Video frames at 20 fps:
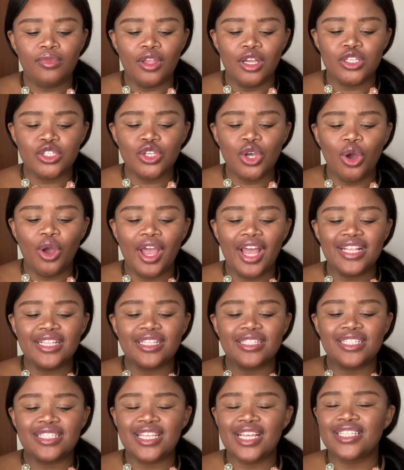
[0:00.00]
So
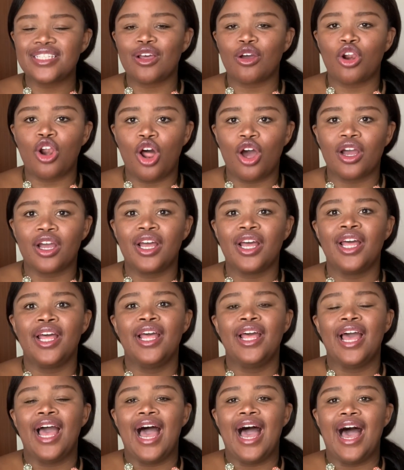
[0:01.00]
at 6 o'clock,
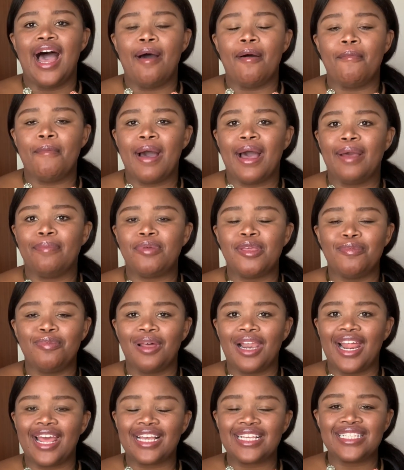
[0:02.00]
my people
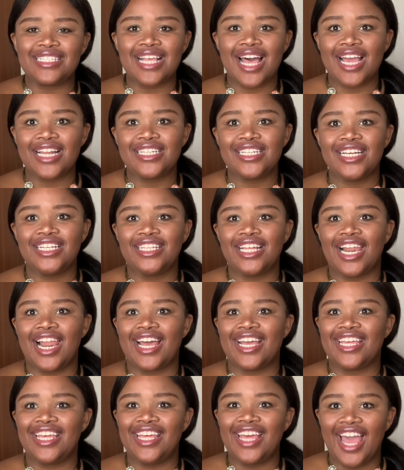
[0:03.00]
are excited. They're
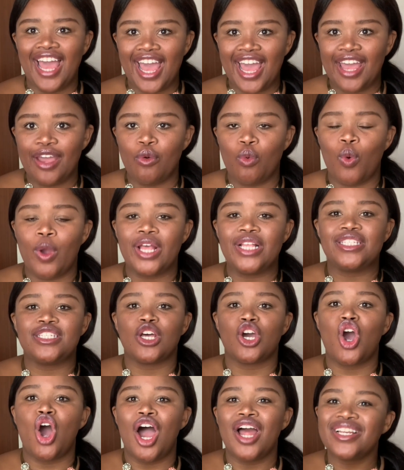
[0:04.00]
like, yay, where's
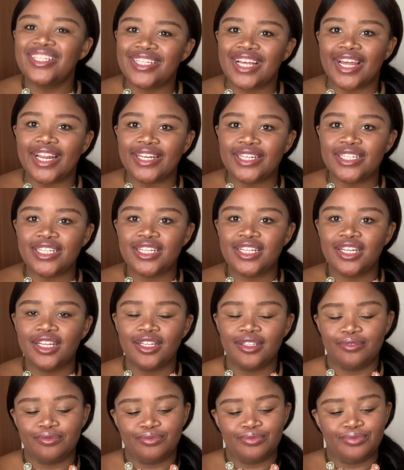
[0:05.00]
the content?
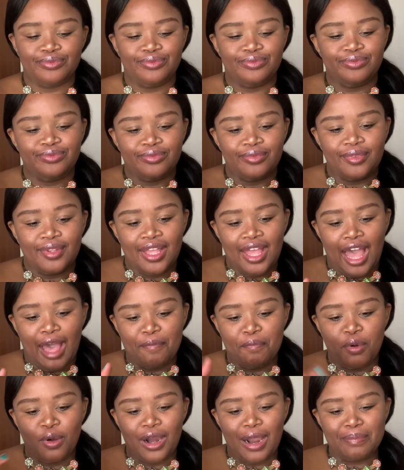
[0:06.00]
I
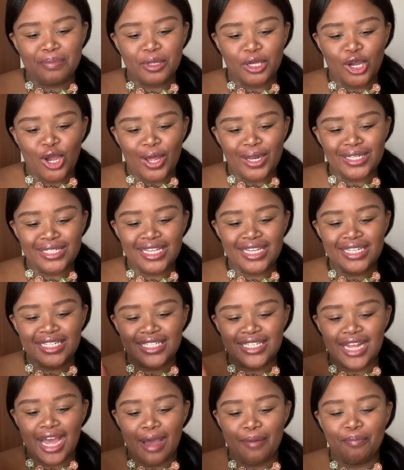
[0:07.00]
pull up the
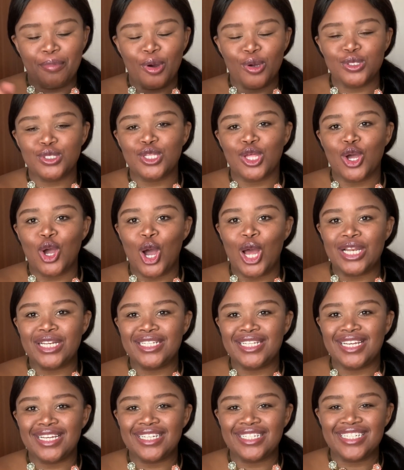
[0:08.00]
content. I post the
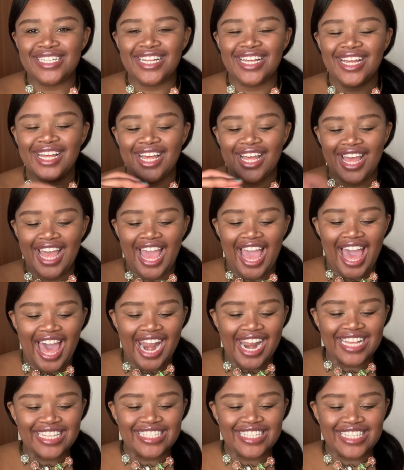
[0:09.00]
content
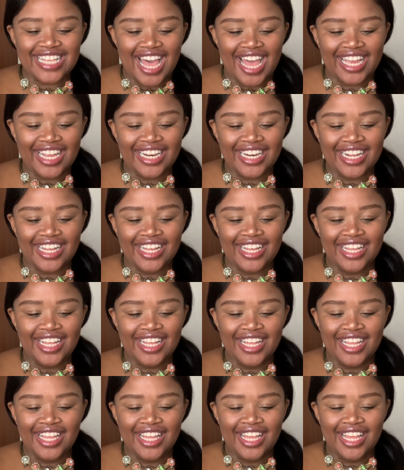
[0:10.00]
at exactly
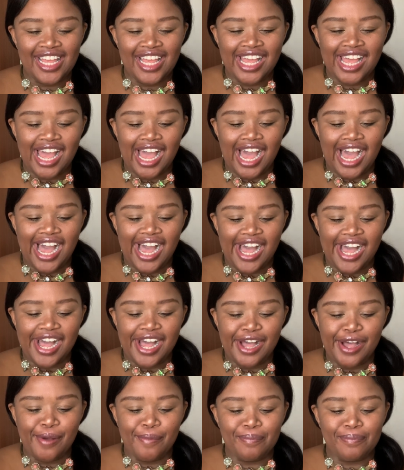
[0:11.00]

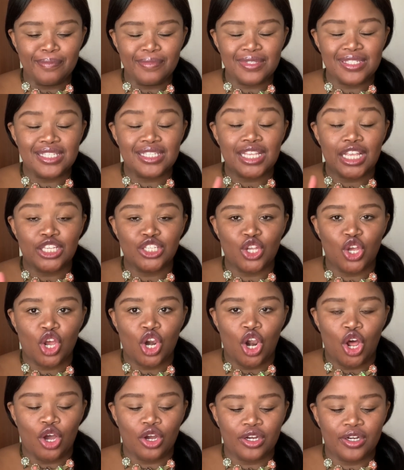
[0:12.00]
6
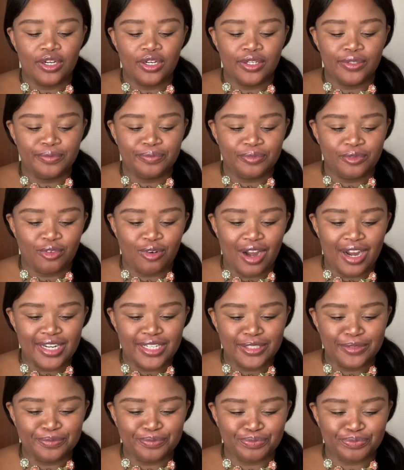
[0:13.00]
o'clock,
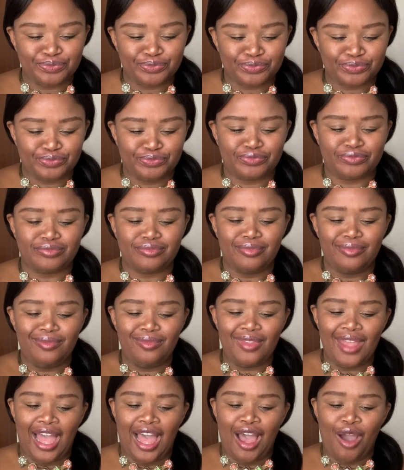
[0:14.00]
right?
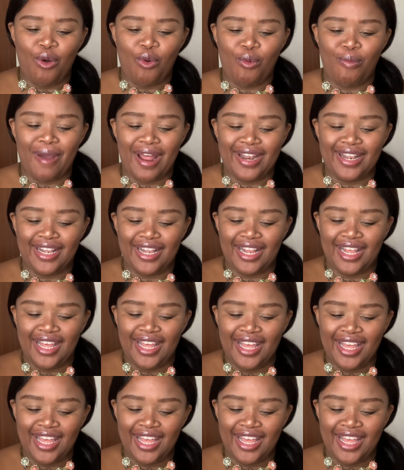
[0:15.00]
How bunch?